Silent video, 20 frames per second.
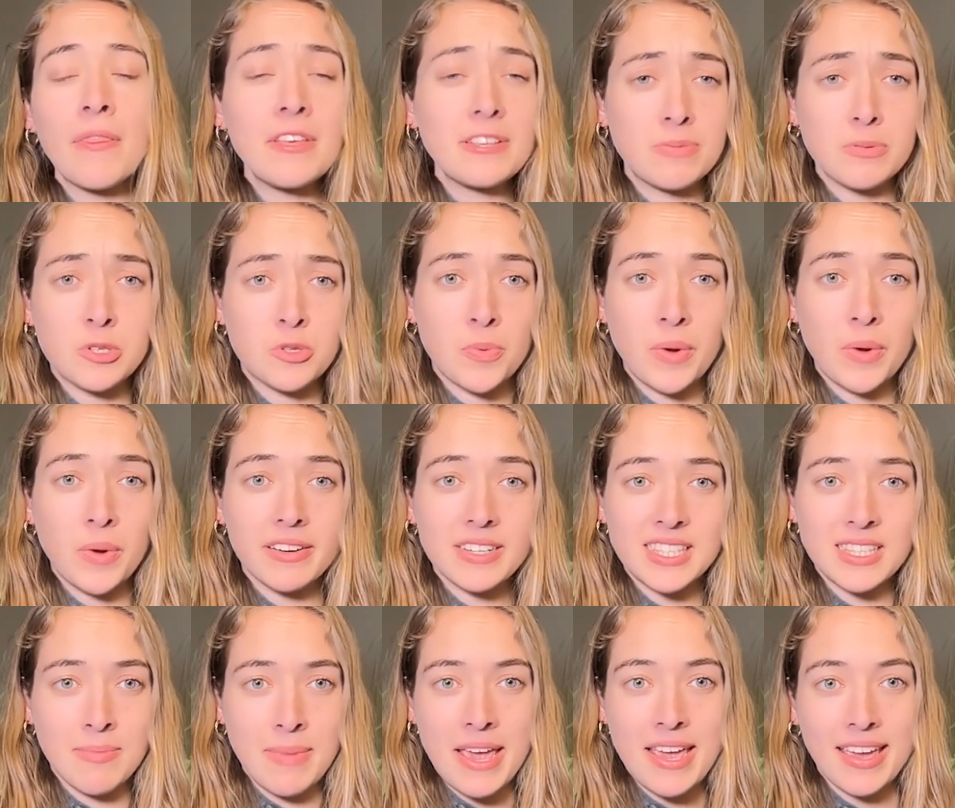This was 3
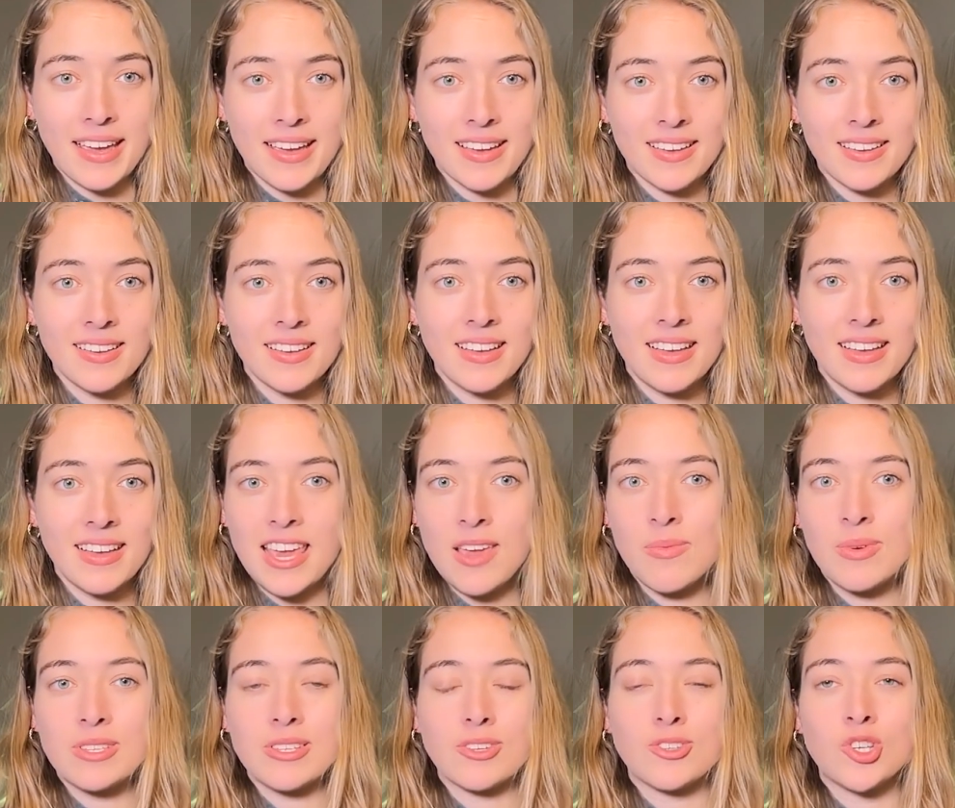years in the making.
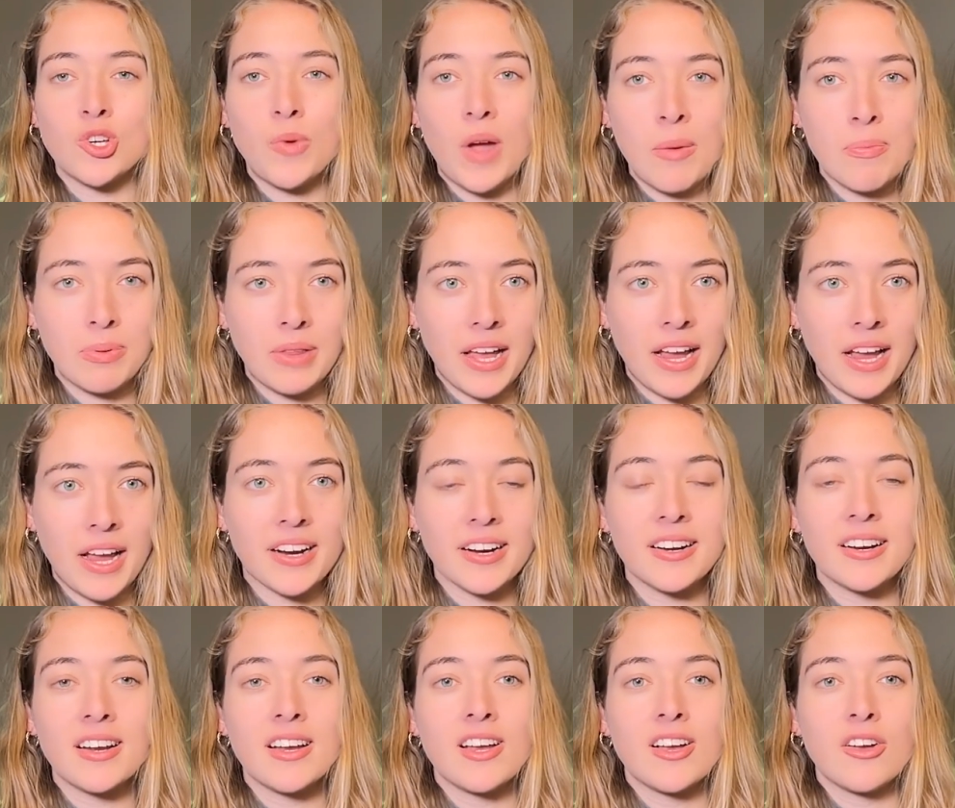He was a two-way
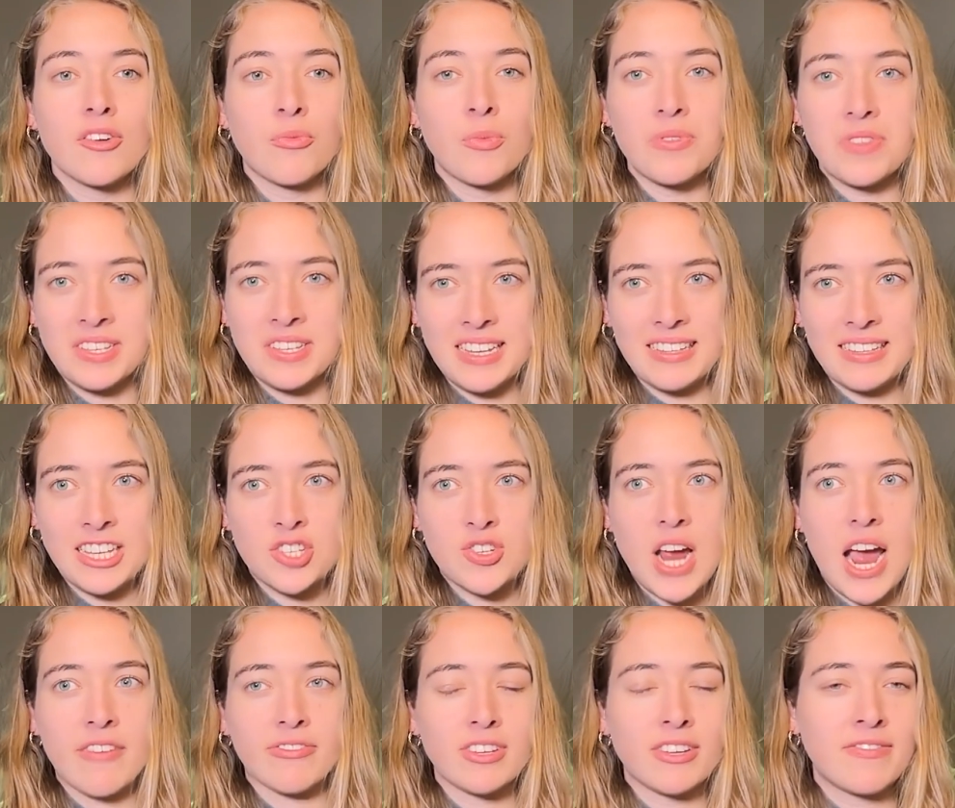player with the
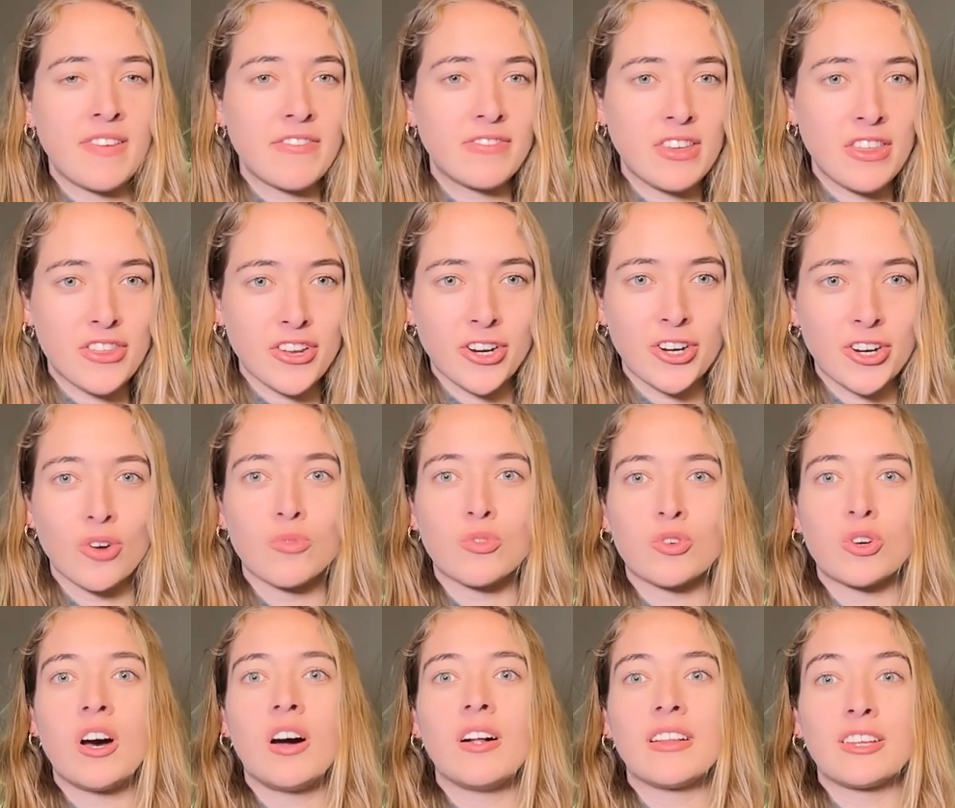Celtics, drafted 53rd
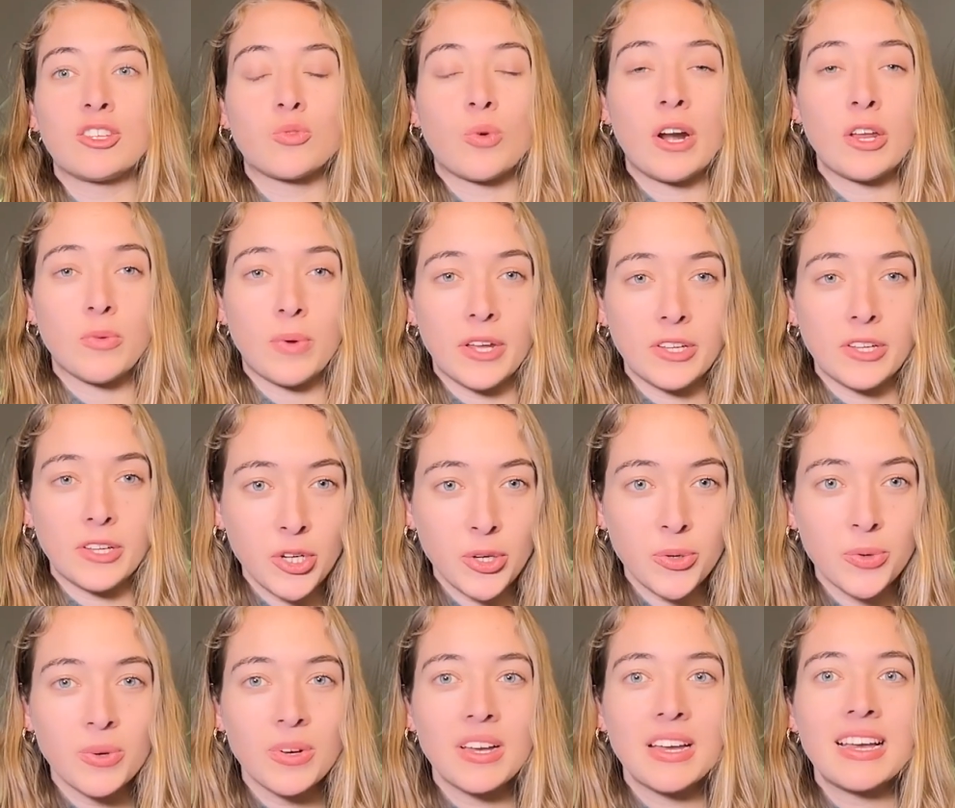overall in
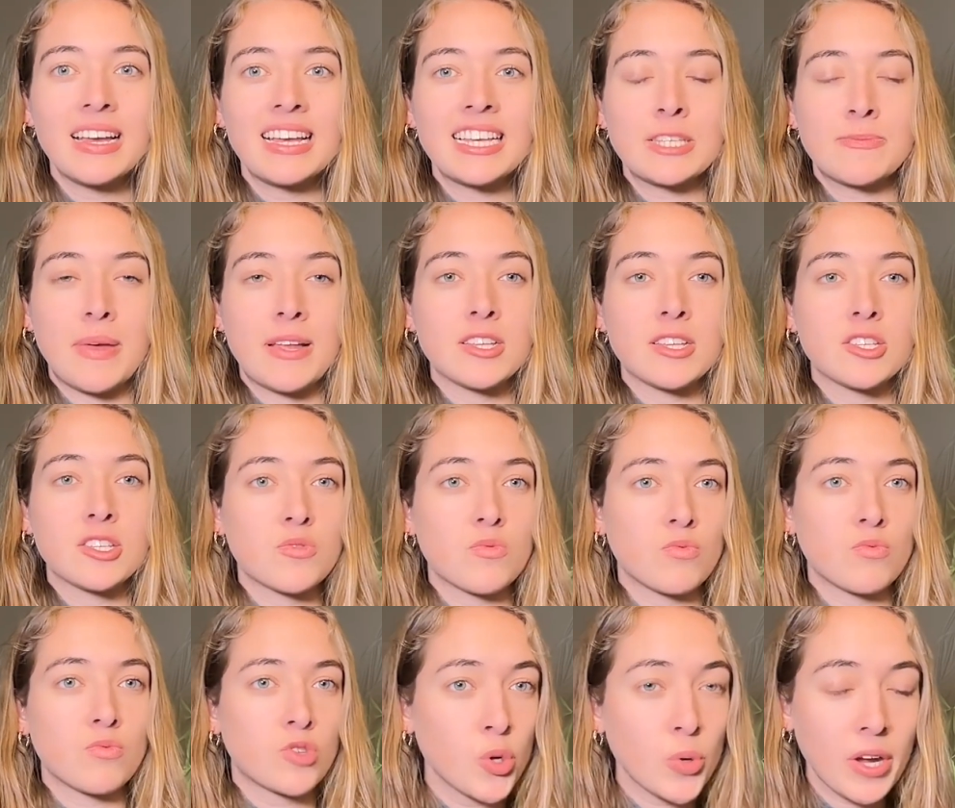2022.
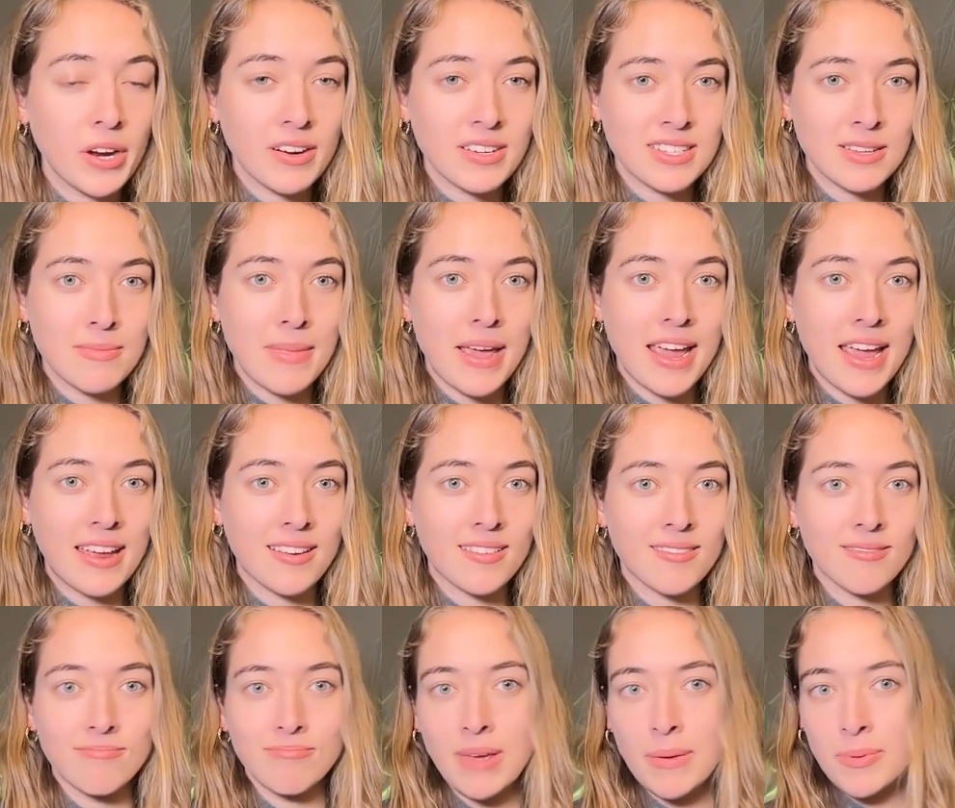Spends 2 years in Maine.
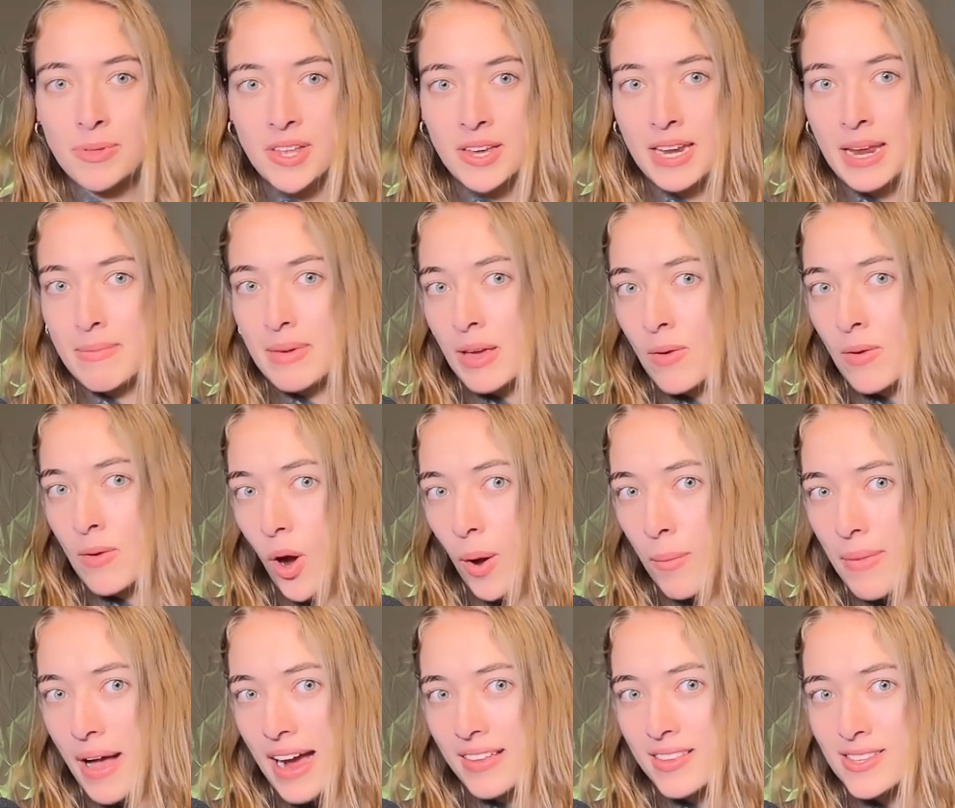People thought maybe he won't
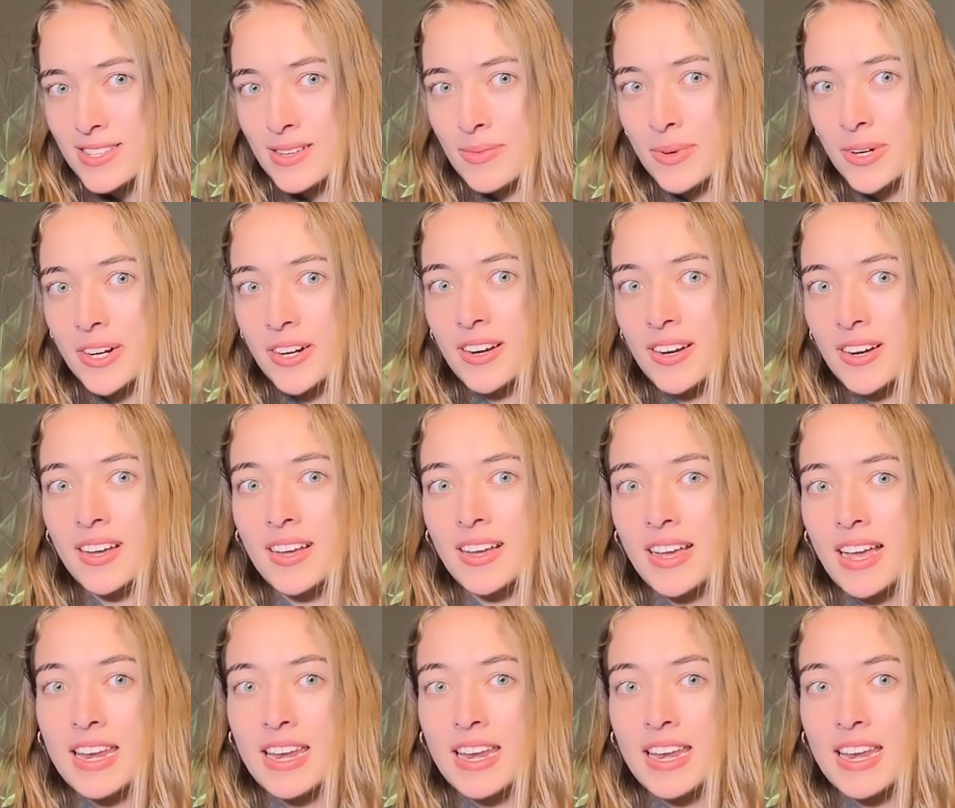come back in the summer.